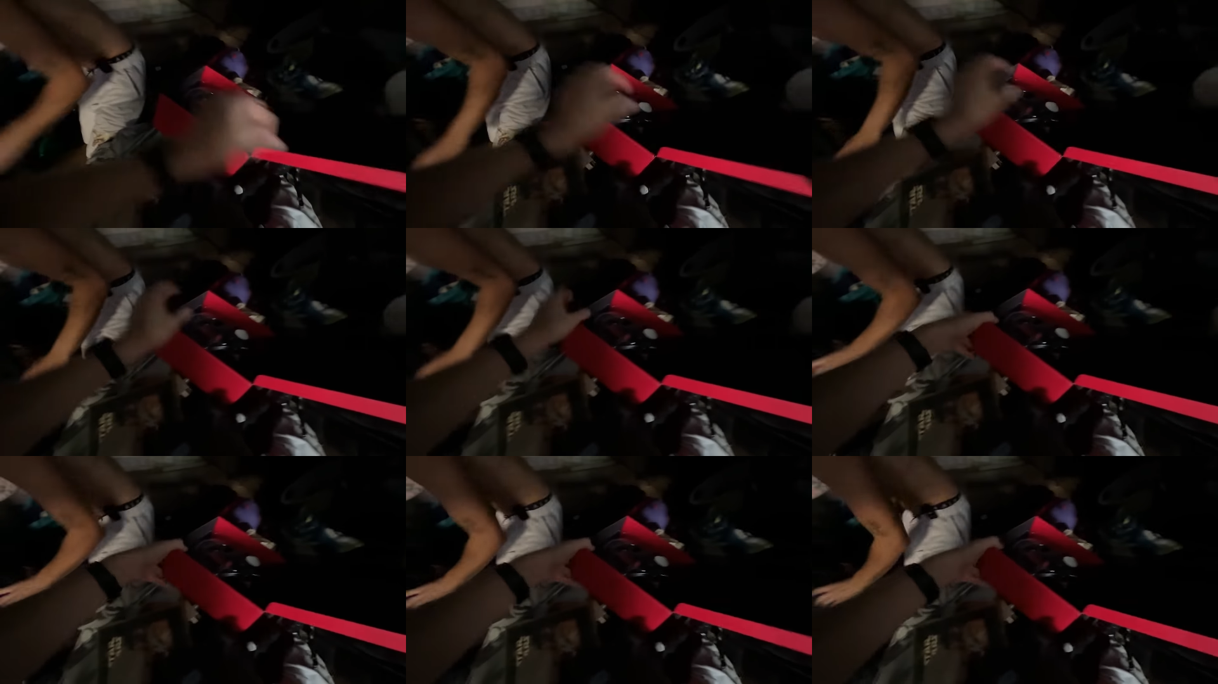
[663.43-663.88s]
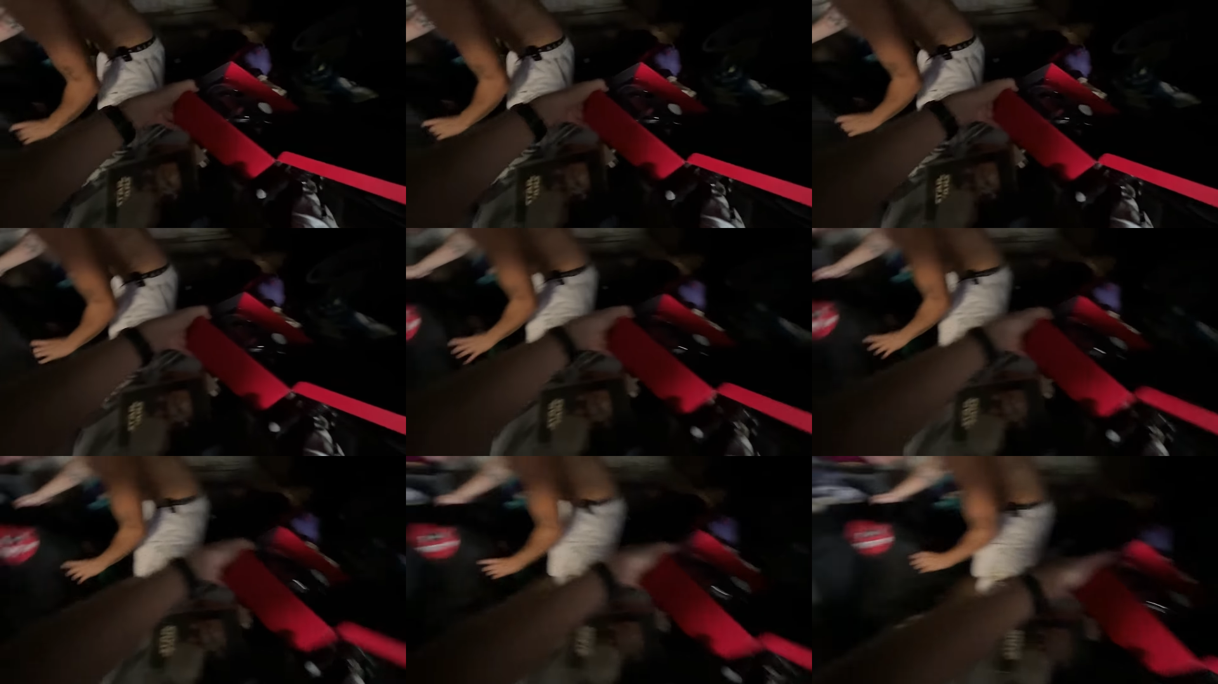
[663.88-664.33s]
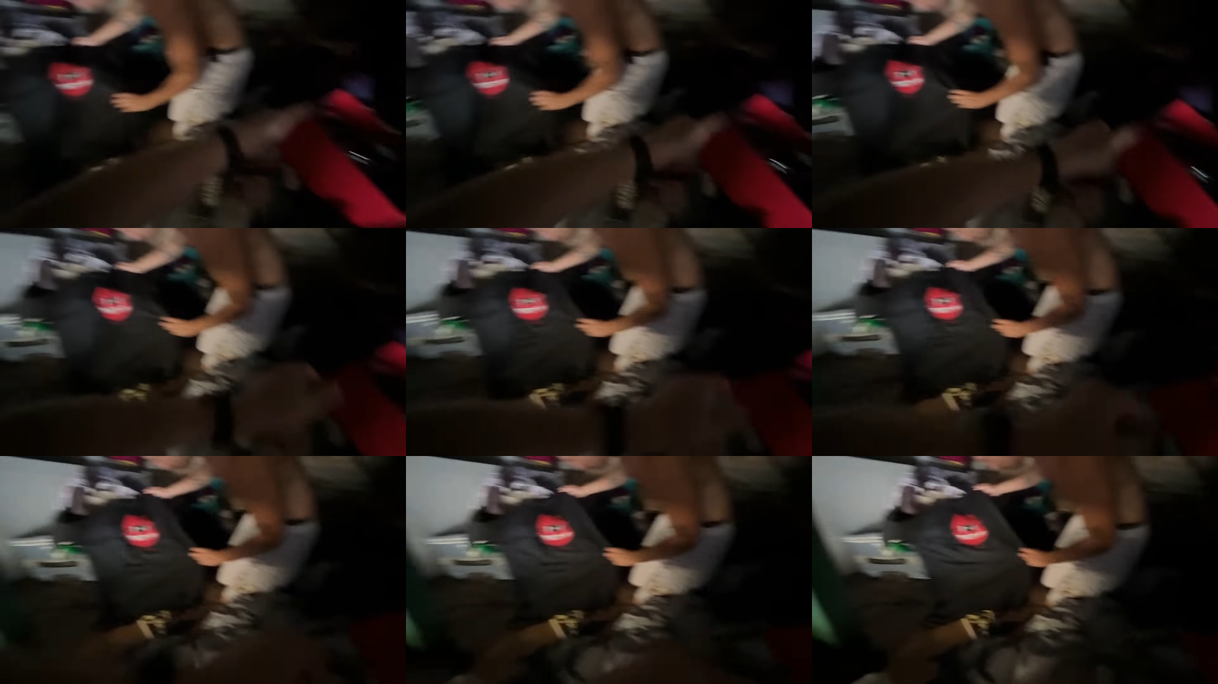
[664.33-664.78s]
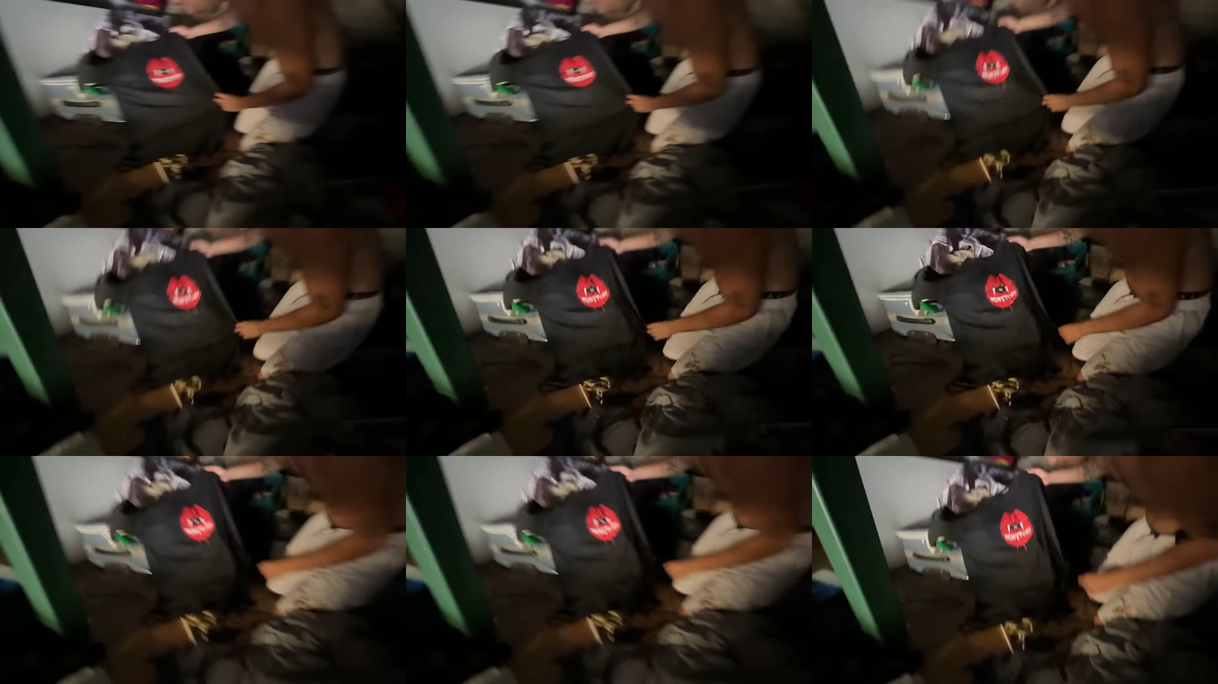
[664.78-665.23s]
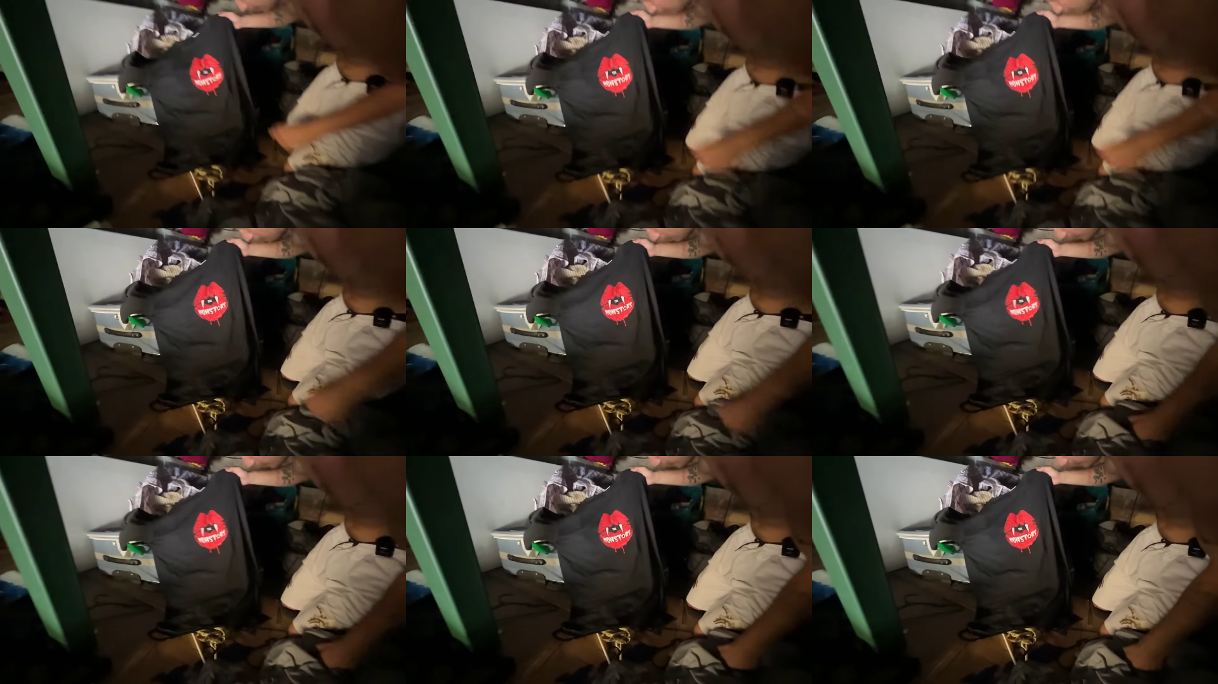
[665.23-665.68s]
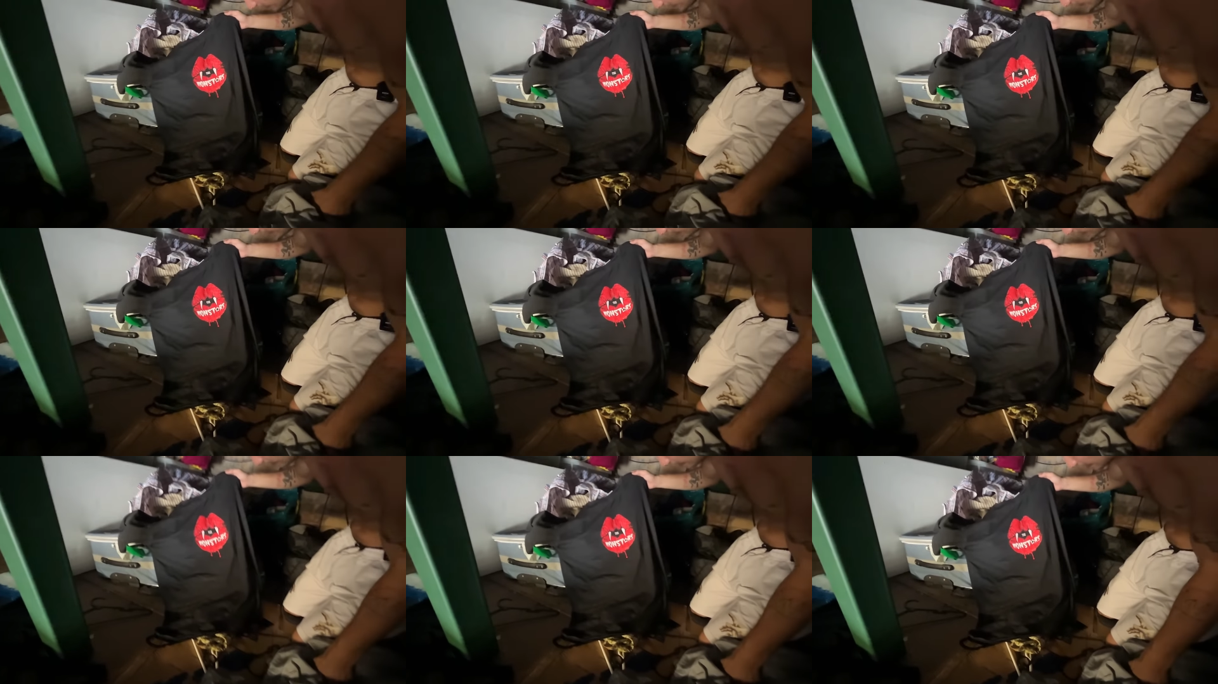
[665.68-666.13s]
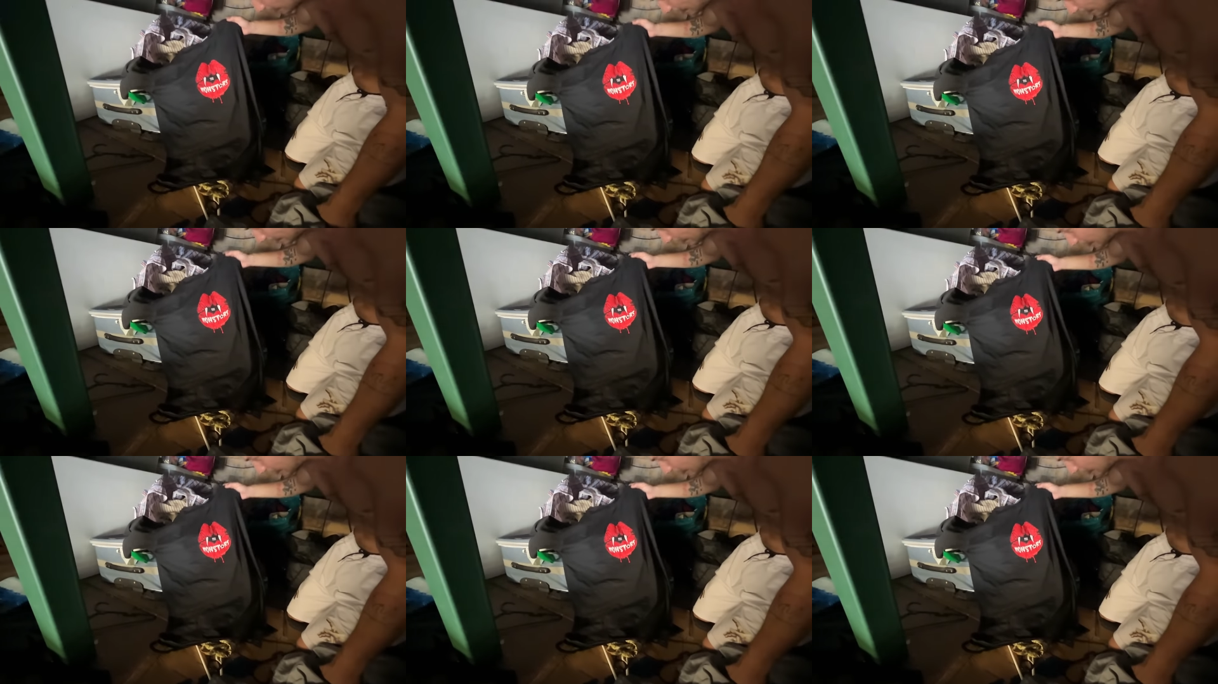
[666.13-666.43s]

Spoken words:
No face is visible, so there are no lips to read.